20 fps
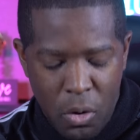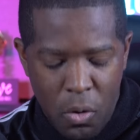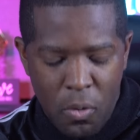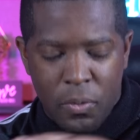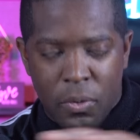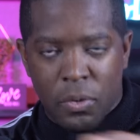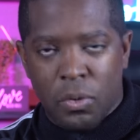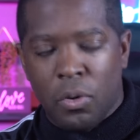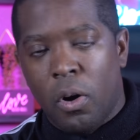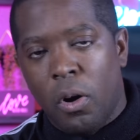
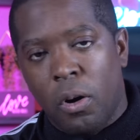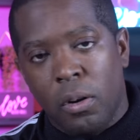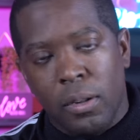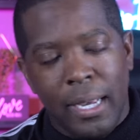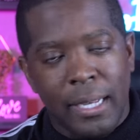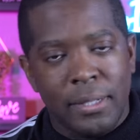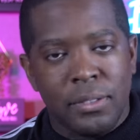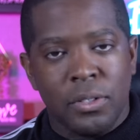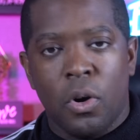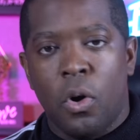overall
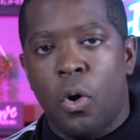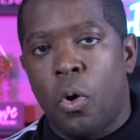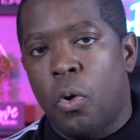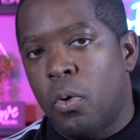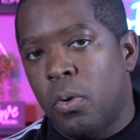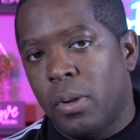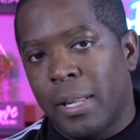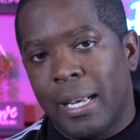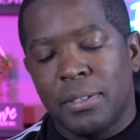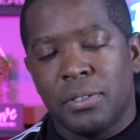as a
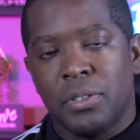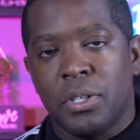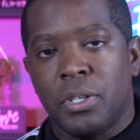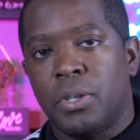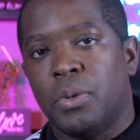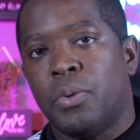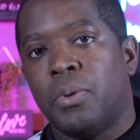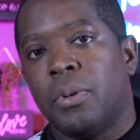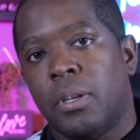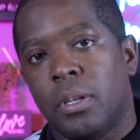whole as a
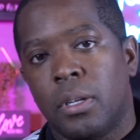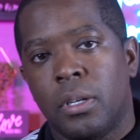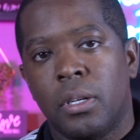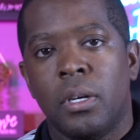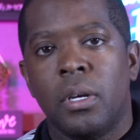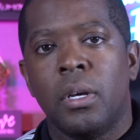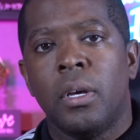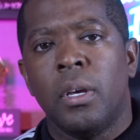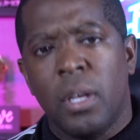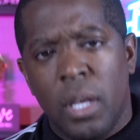unit
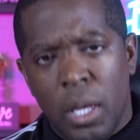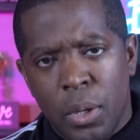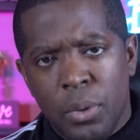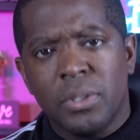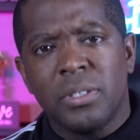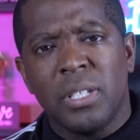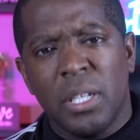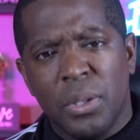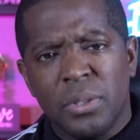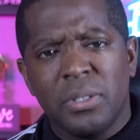it
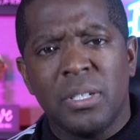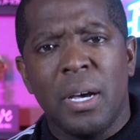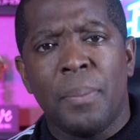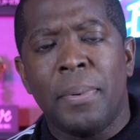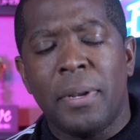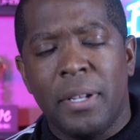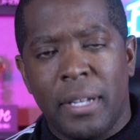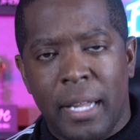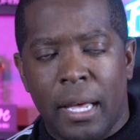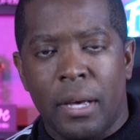was it was
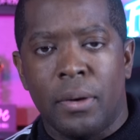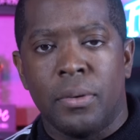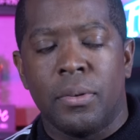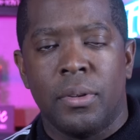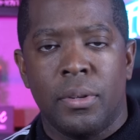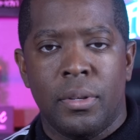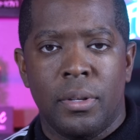up and down.